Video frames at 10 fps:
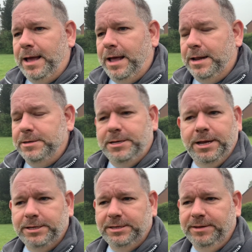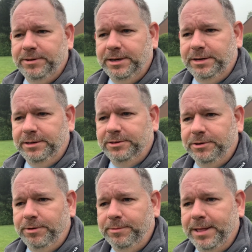And Stephen didn't
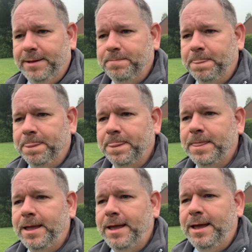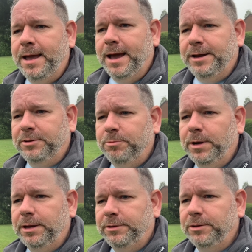disagree with that. And it's,
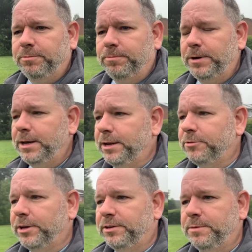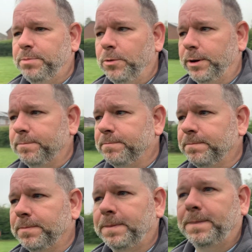it's a really interesting point
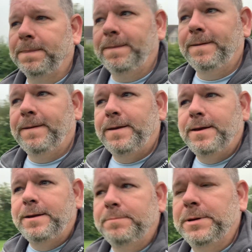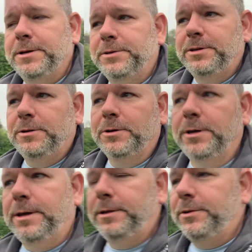because you look
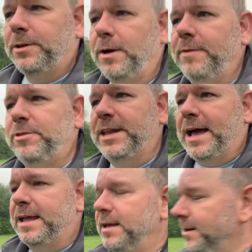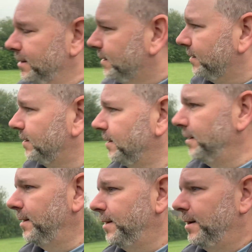at, you start every day
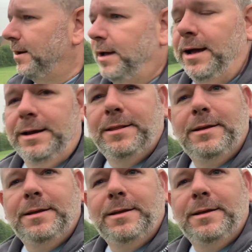and you think,